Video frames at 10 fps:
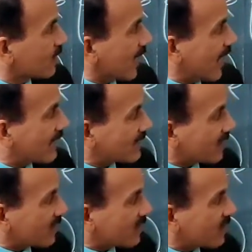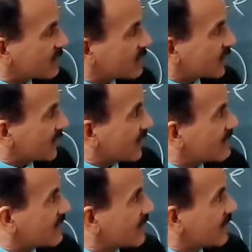at 100 degrees C
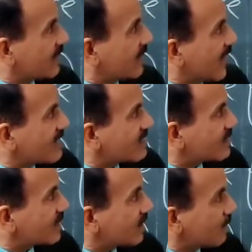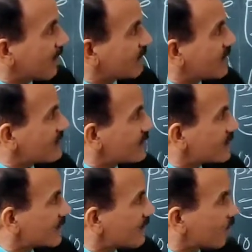is less by
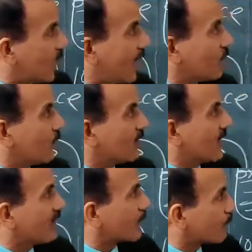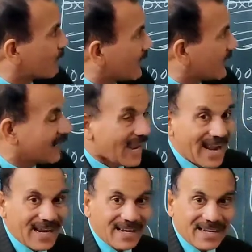this value, delta
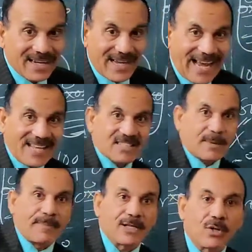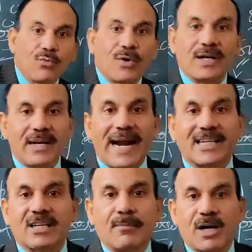P, as compared to 1
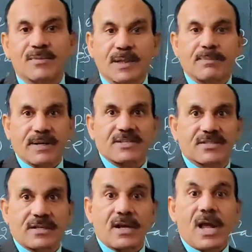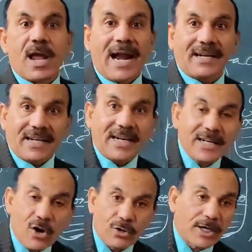atmospheric pressure. And in
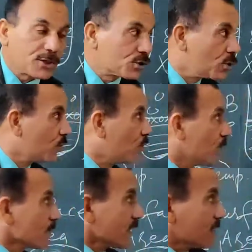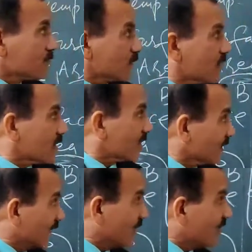order to
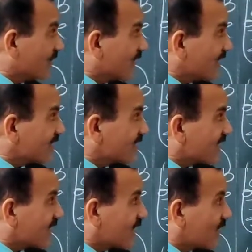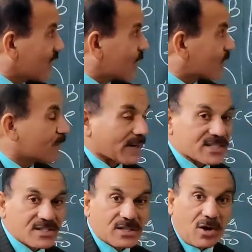increase the vapor
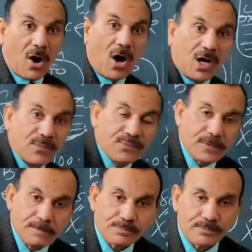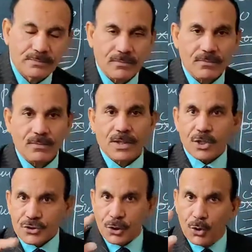pressure of
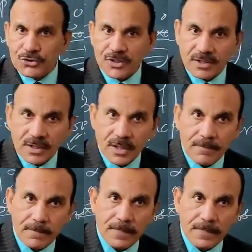solution